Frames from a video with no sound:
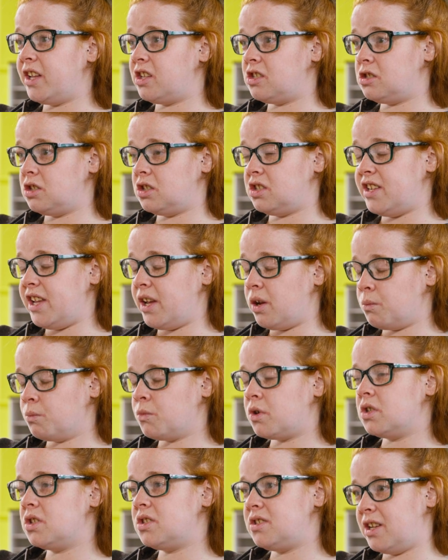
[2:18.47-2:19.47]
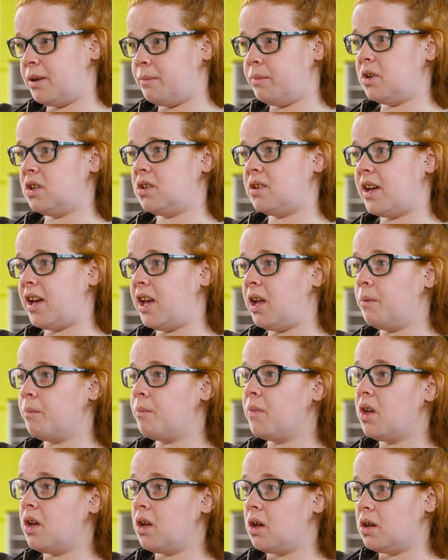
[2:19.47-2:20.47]
It's just taking one step at a
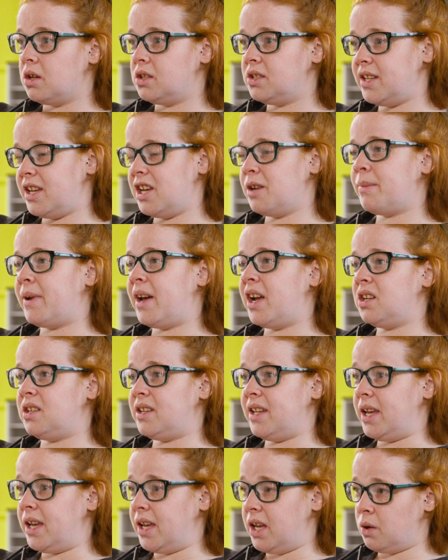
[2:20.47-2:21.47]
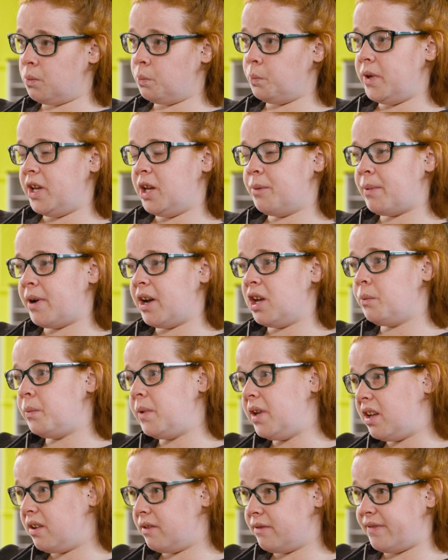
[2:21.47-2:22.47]
time, day by day and week by
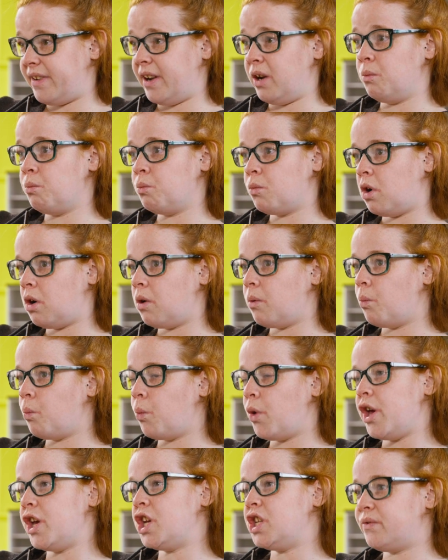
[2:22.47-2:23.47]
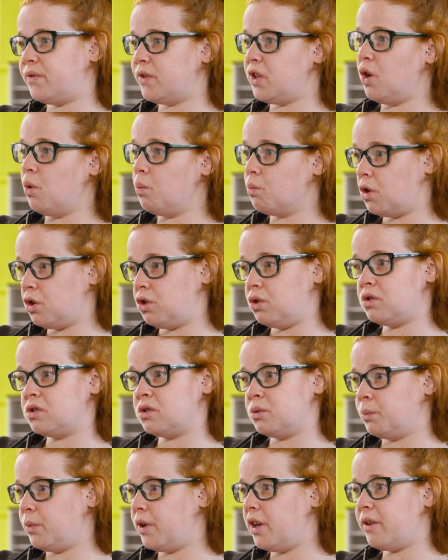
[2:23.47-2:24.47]
week, and finding what works for you and what
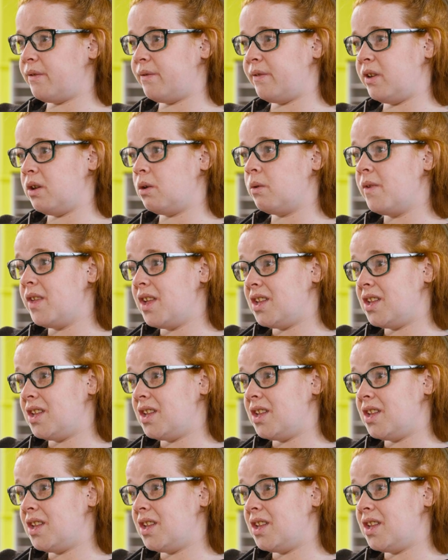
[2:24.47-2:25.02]
doesn't work for you.